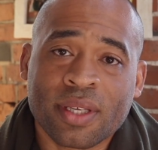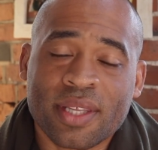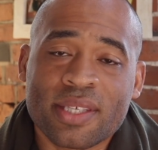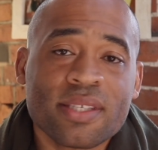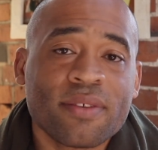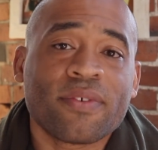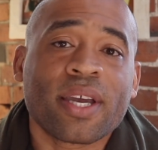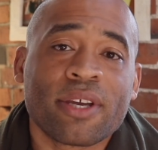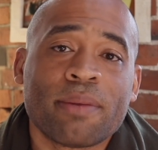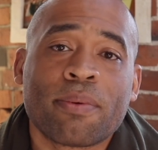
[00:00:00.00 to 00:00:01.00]
This is a
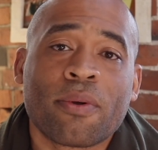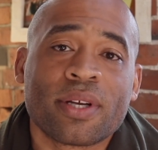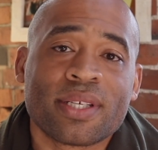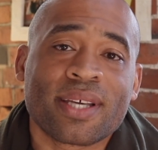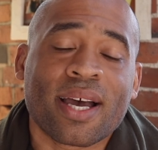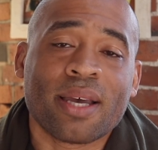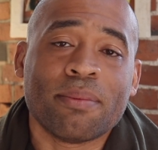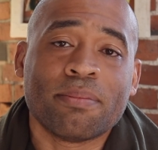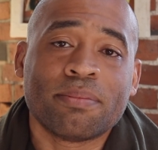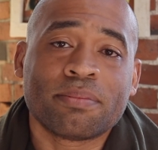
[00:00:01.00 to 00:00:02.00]
very important
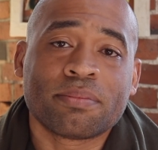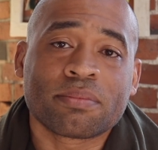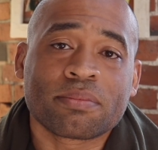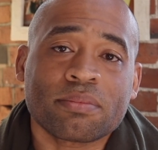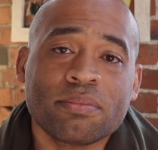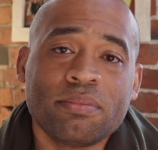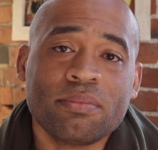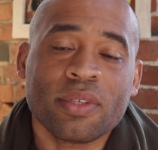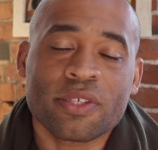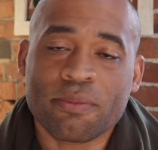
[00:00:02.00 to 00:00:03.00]
time.
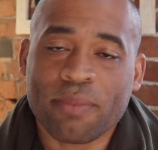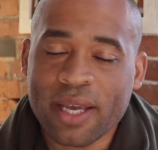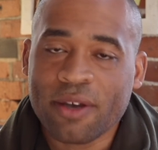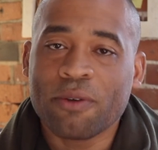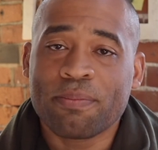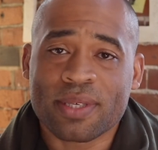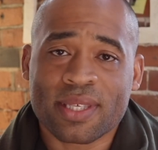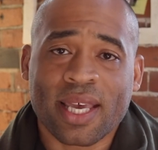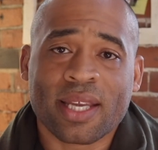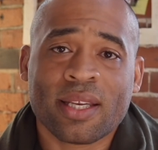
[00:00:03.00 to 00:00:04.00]
And so my hope is
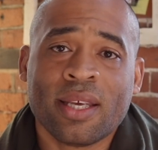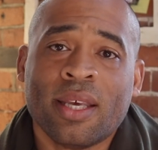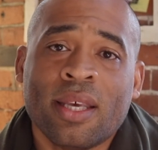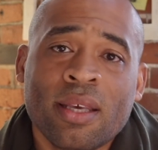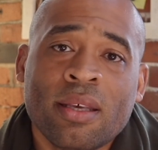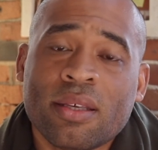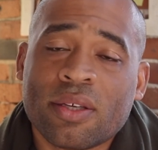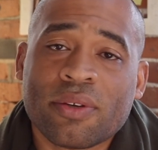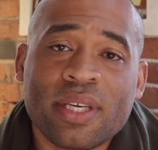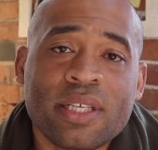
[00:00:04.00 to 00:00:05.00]
that,
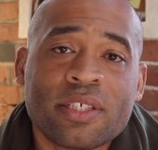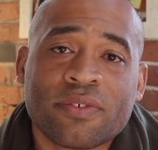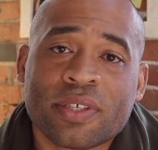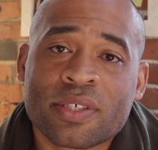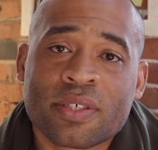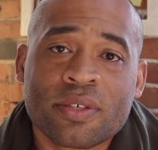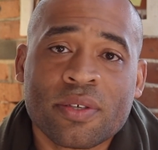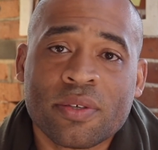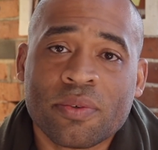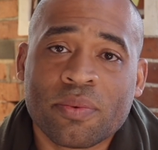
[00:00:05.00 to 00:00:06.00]
you know, each of us
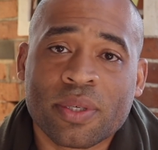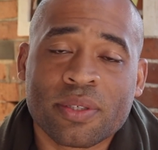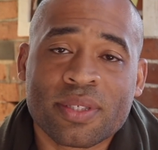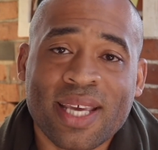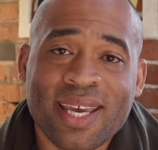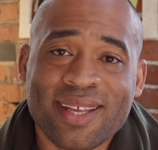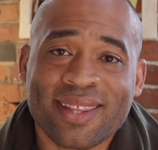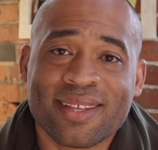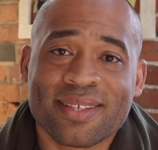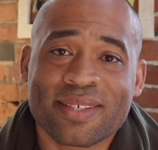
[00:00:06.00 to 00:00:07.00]
will take
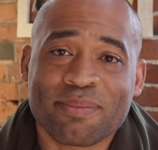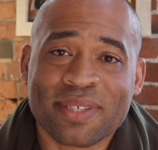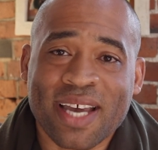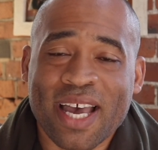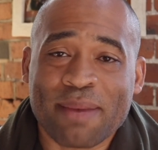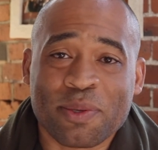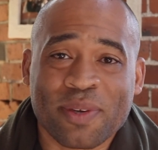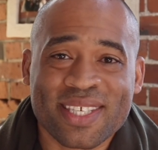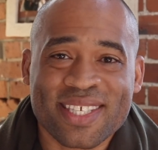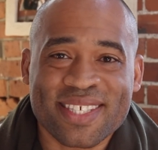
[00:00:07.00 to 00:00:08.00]
some time to
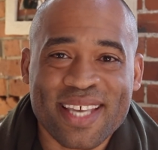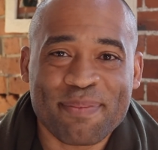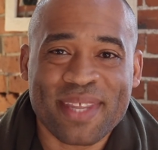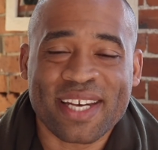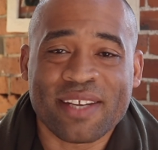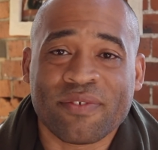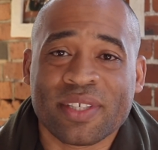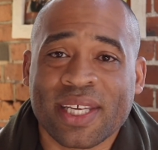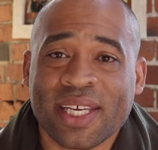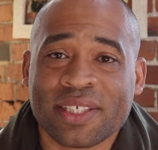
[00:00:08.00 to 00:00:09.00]
accept that
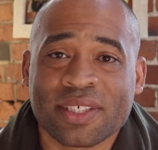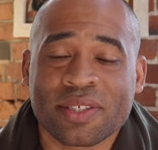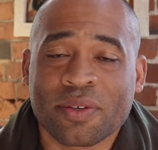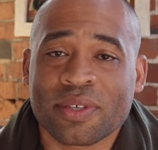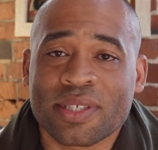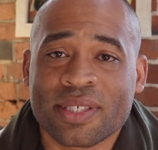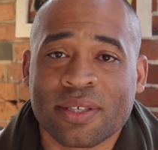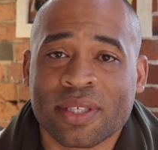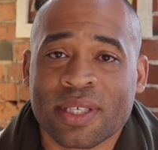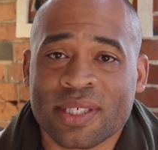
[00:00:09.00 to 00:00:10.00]
invitation towards
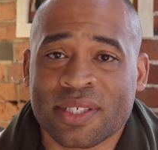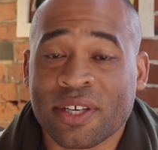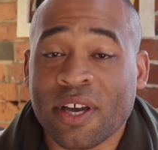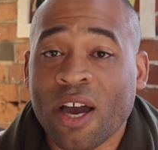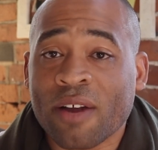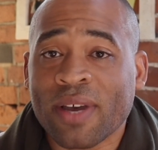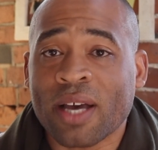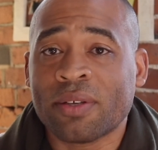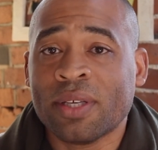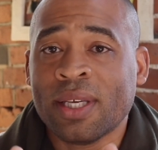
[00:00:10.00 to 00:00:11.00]
stillness and to carve
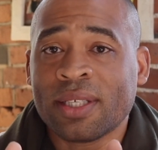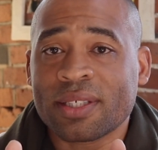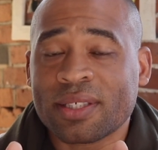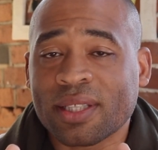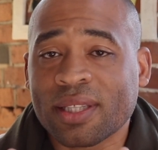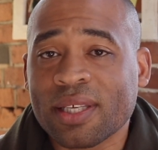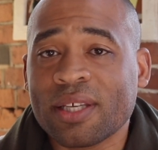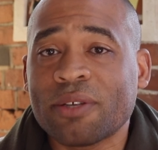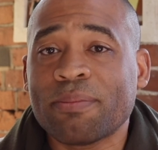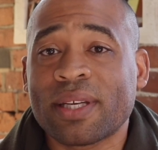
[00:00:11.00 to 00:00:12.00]
out just a
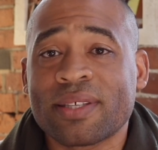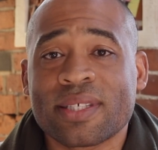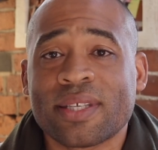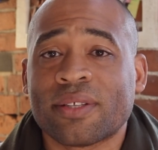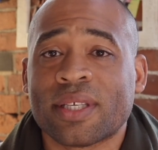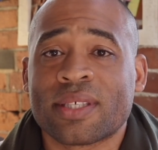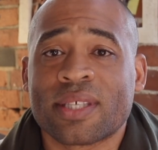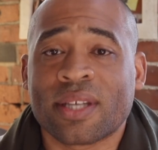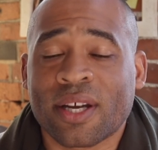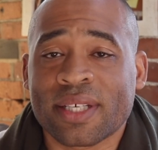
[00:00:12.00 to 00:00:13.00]
little bit of
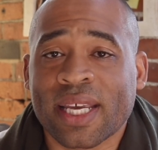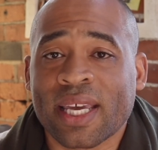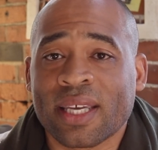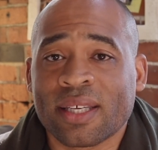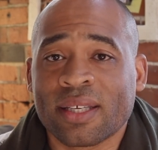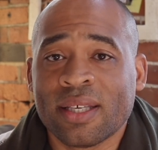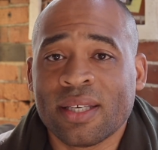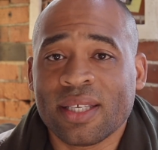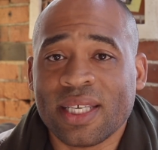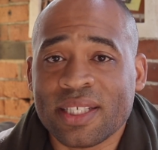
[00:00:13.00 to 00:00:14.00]
stillness in our day,
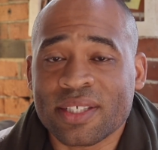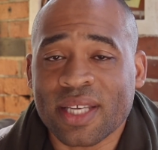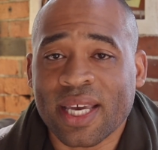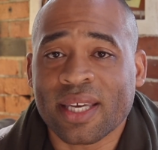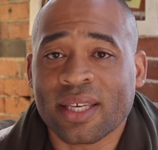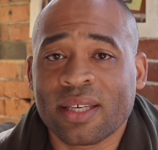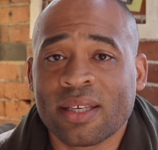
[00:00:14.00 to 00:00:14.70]
each day,